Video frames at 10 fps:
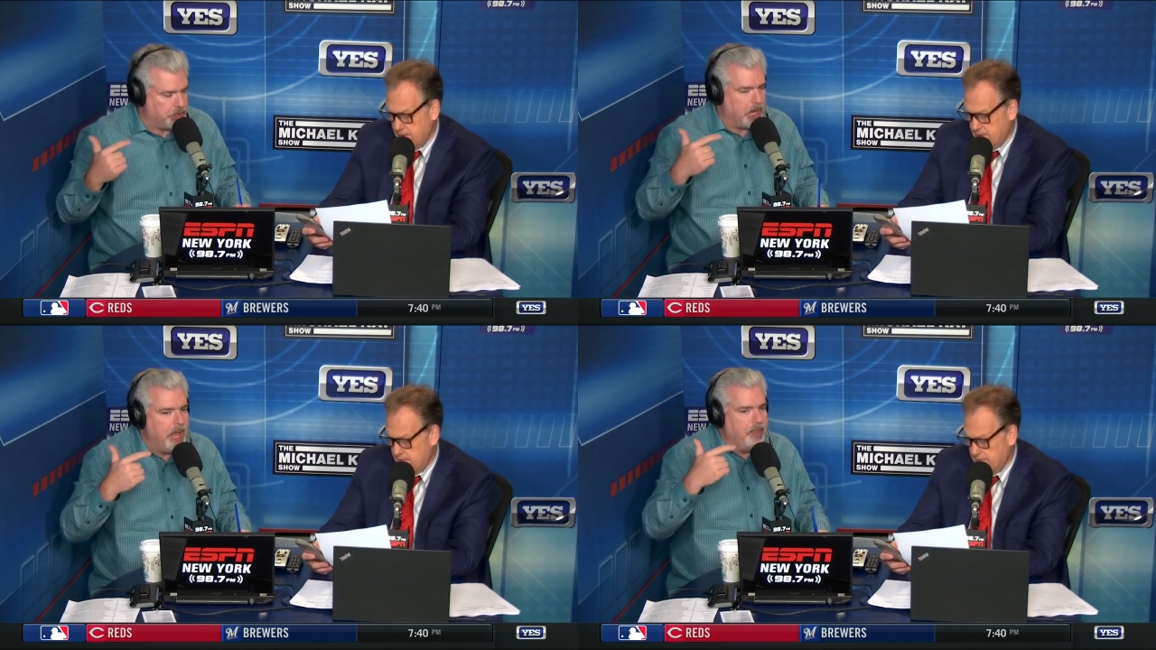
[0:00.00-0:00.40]

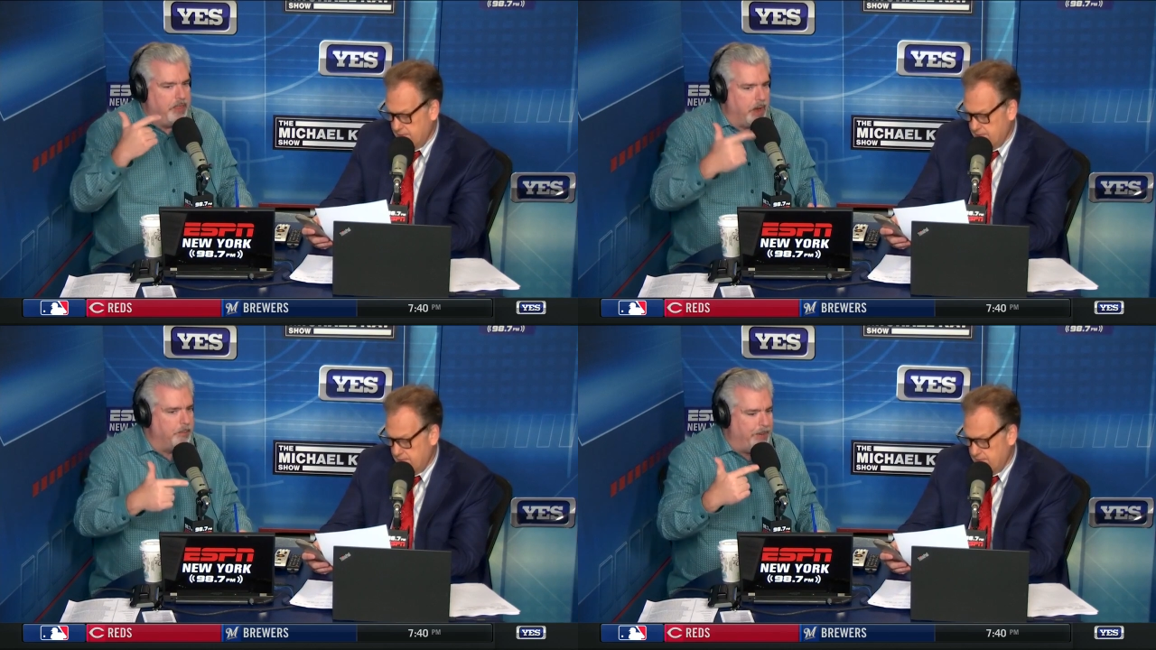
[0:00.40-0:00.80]
Speaker 1: year.
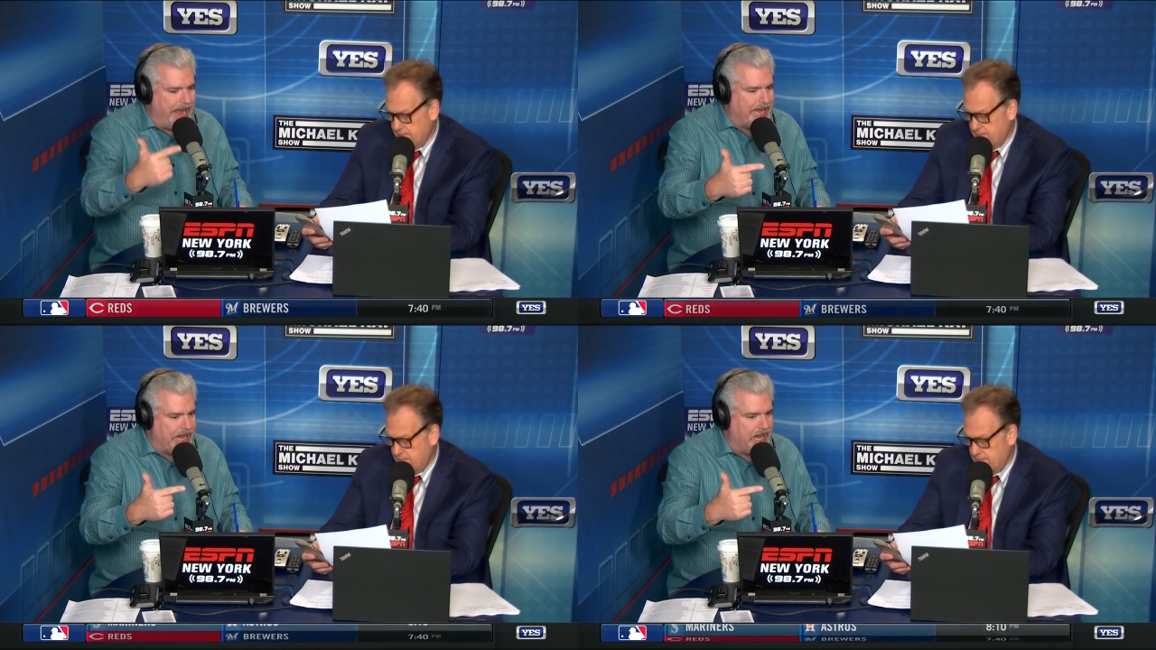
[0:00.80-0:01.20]
They're
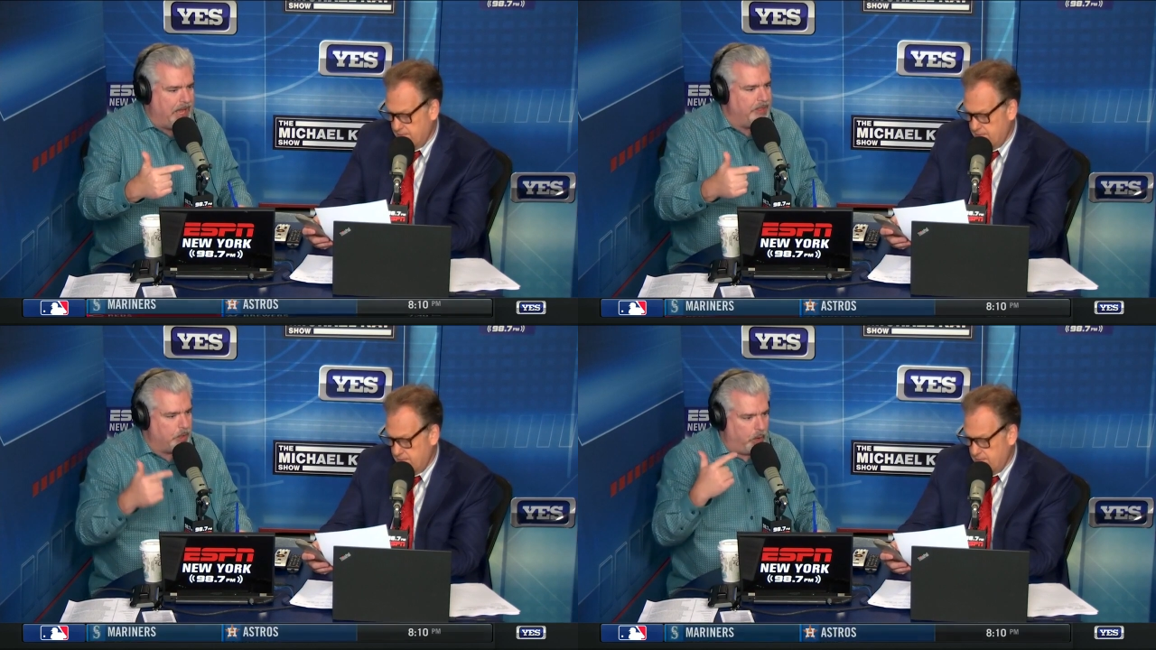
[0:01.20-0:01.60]
banking
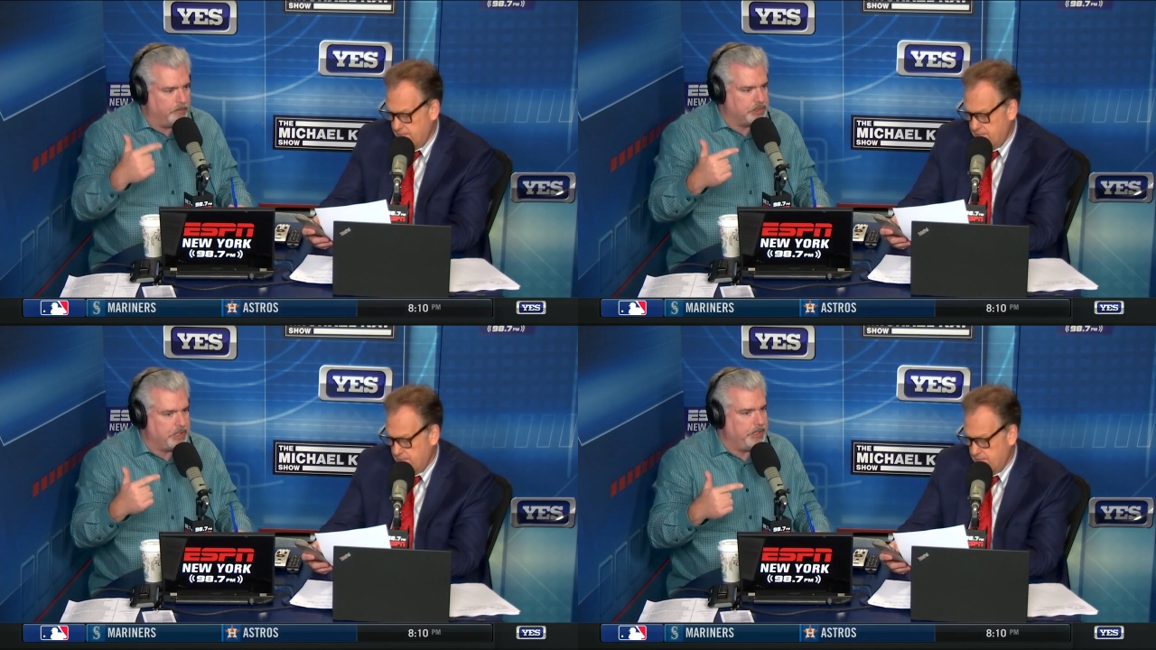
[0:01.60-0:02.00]
on that all of
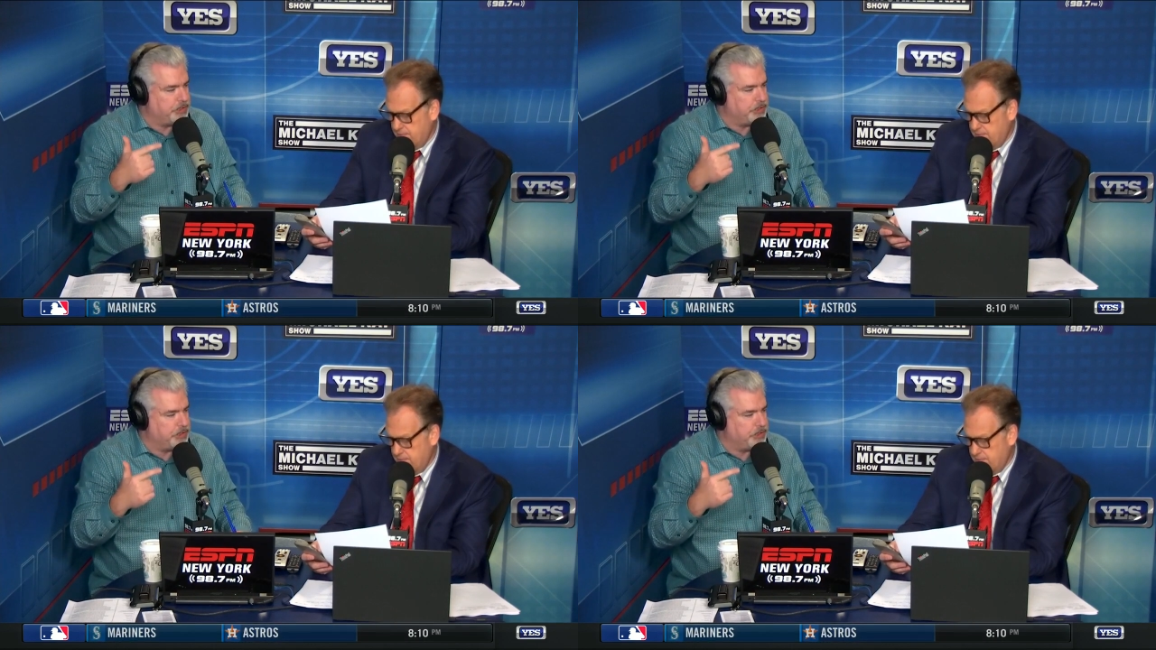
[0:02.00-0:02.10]
a sudden